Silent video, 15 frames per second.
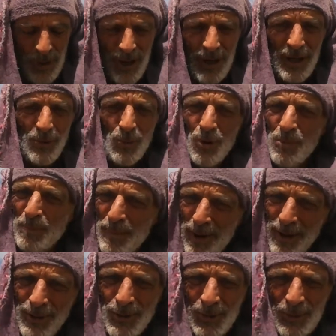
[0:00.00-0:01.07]
and he won't
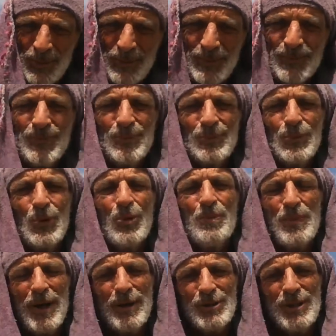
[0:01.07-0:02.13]
bite you,
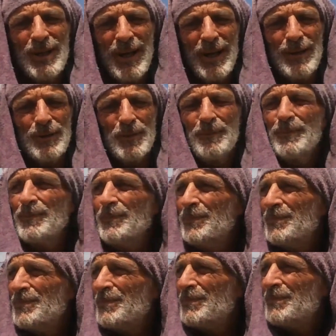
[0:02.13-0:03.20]
won't bite your hand.
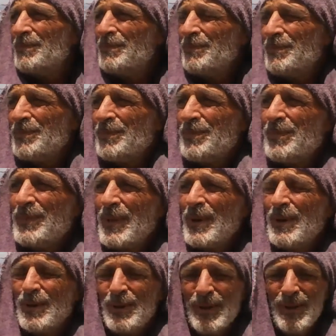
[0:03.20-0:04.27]

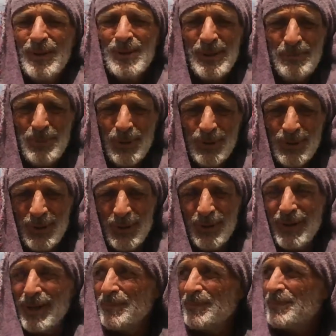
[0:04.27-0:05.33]
It's important to
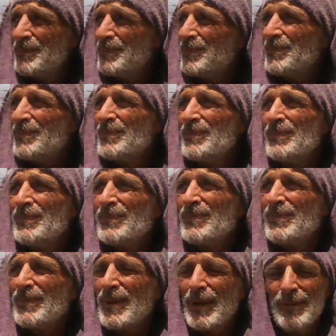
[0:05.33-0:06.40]
know that.
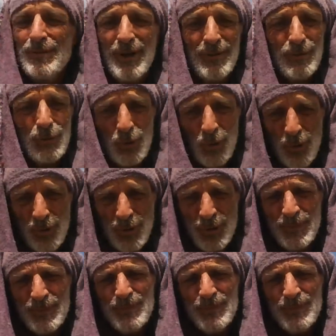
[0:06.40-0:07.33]
If you have a dog